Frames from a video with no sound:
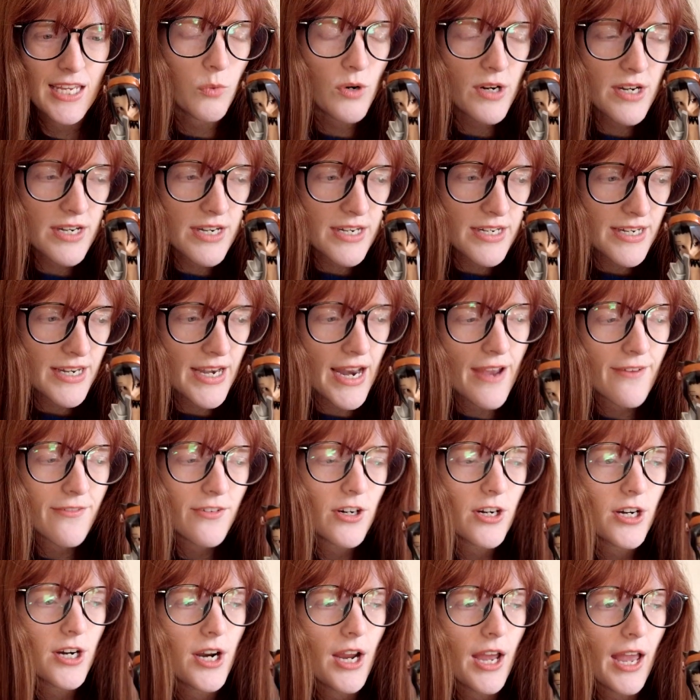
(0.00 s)
Would
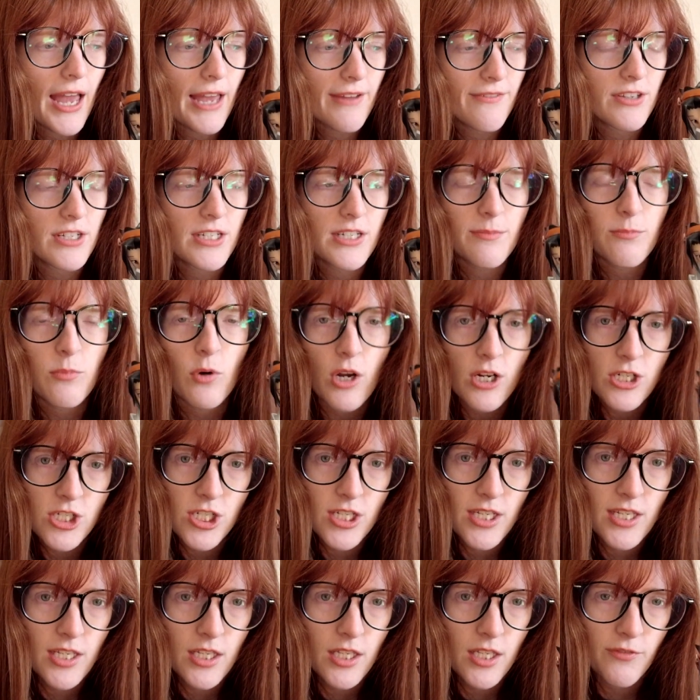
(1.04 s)
never have ended up
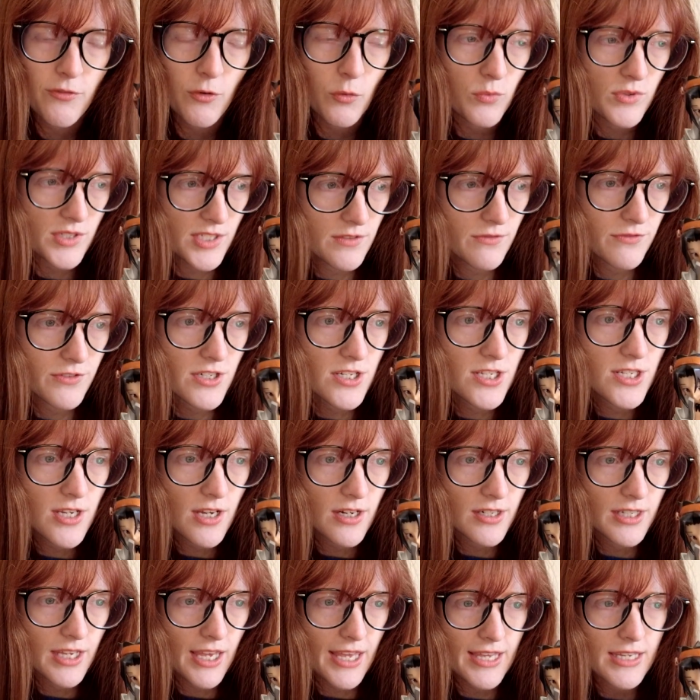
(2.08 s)
watching it if it wasn't for
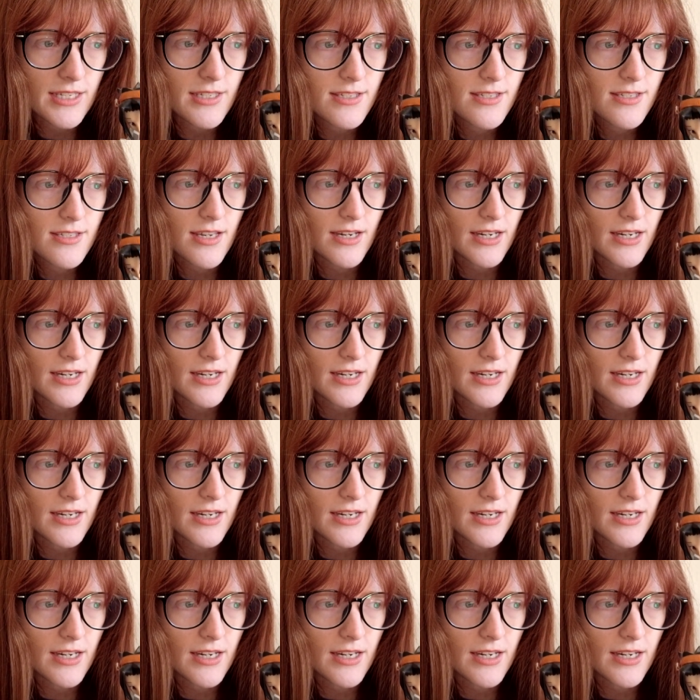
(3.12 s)
Sonic X,